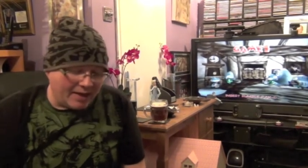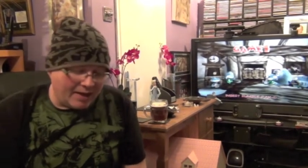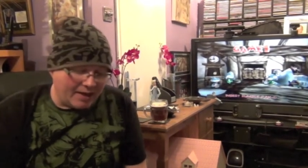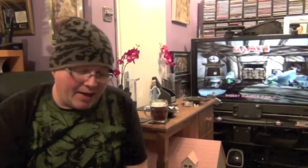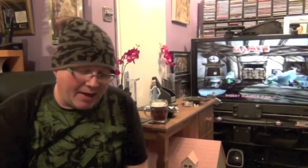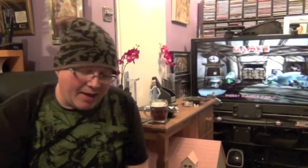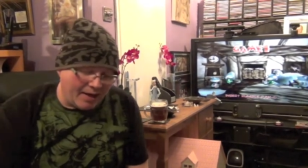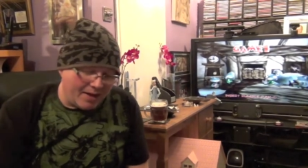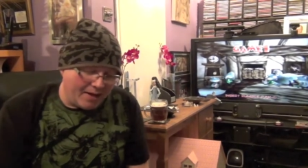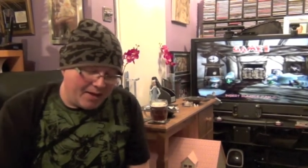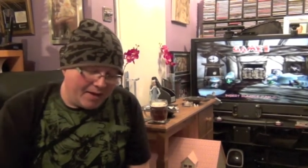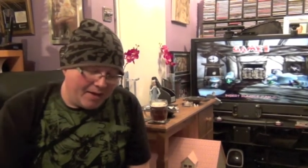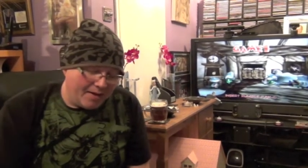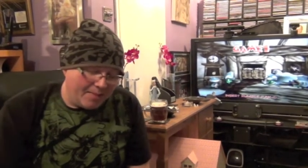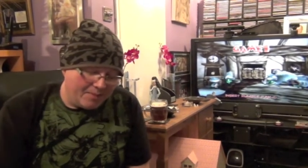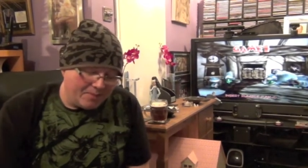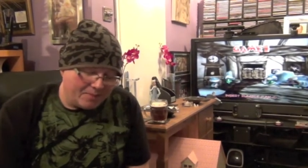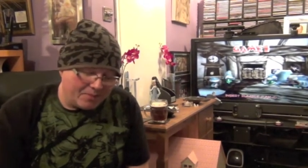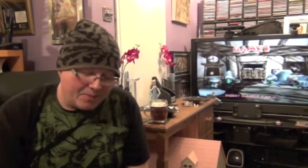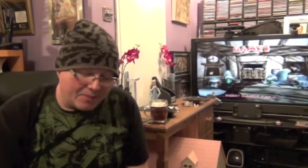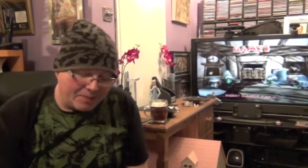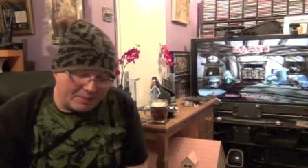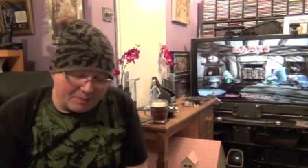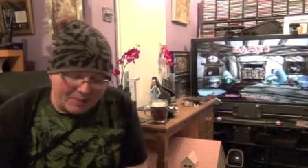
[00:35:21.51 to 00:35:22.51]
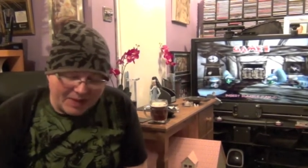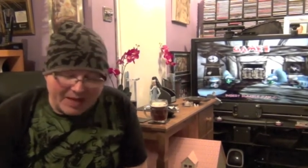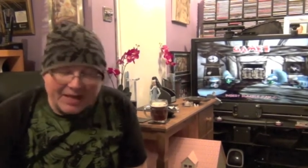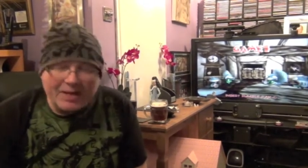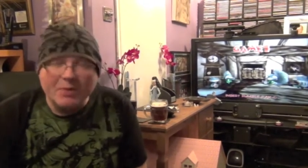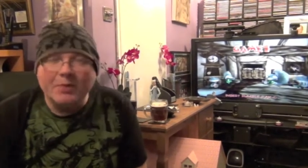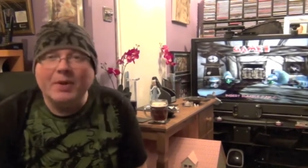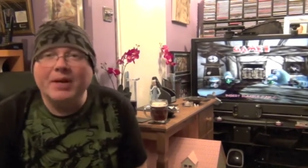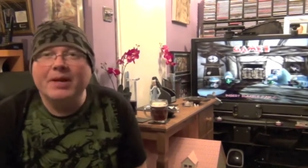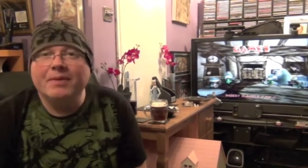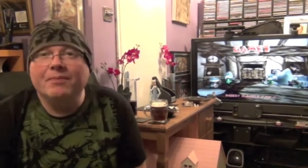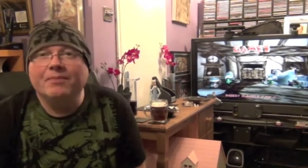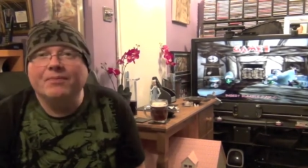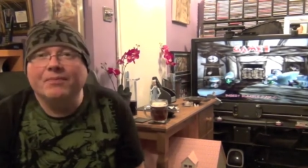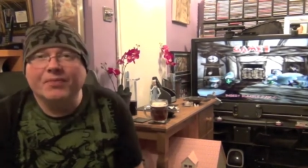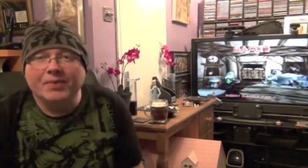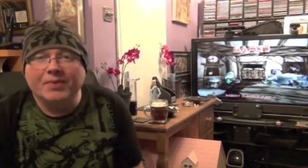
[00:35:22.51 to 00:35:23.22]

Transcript: But anyway,